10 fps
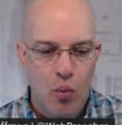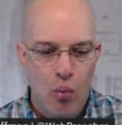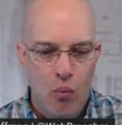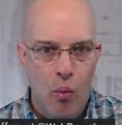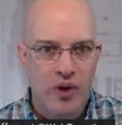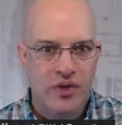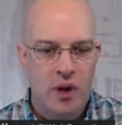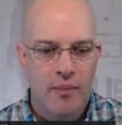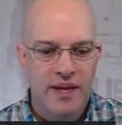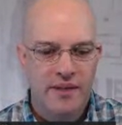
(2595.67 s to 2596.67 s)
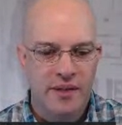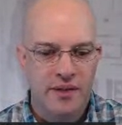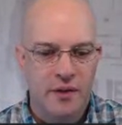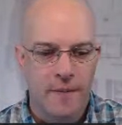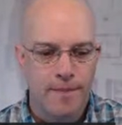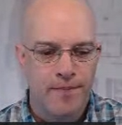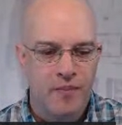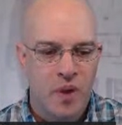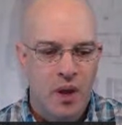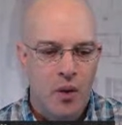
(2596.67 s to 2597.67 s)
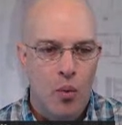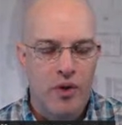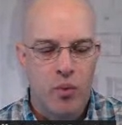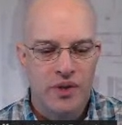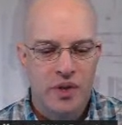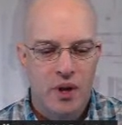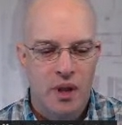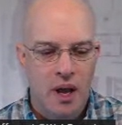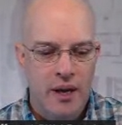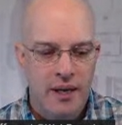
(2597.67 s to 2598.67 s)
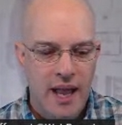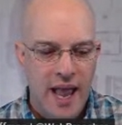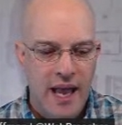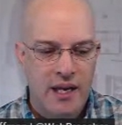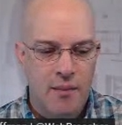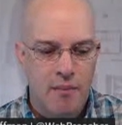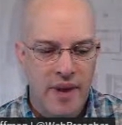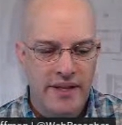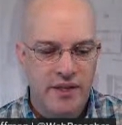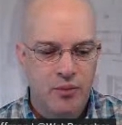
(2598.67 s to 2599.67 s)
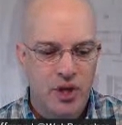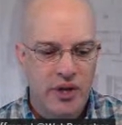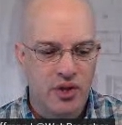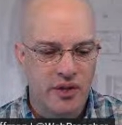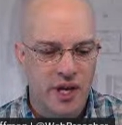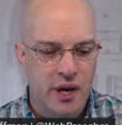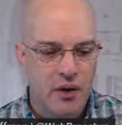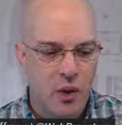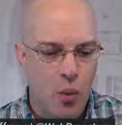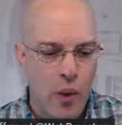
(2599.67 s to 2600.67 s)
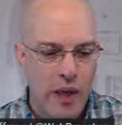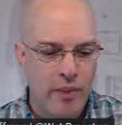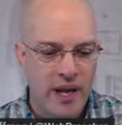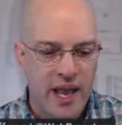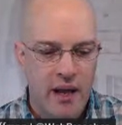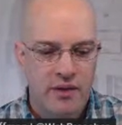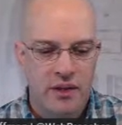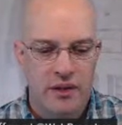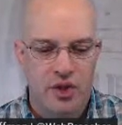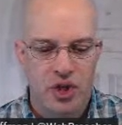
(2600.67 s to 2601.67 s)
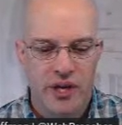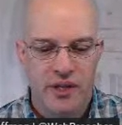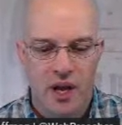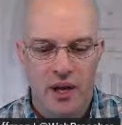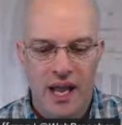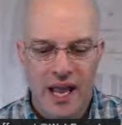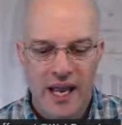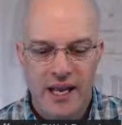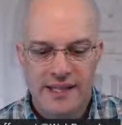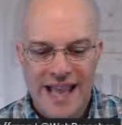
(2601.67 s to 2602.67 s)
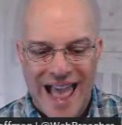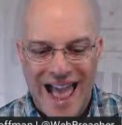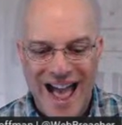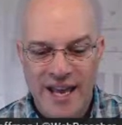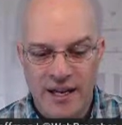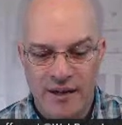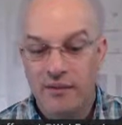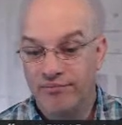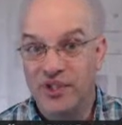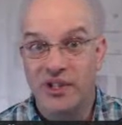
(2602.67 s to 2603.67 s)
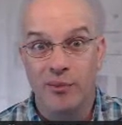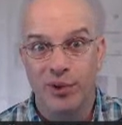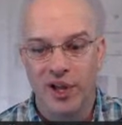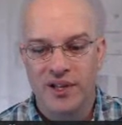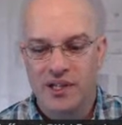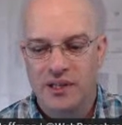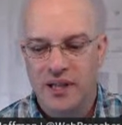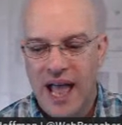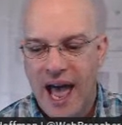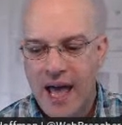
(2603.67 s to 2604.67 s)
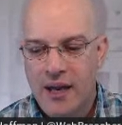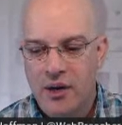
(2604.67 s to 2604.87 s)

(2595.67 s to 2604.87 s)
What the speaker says: what's on my system with what's online, and it made some changes. Here in the web accounts list JSON, it's added, see the pluses, added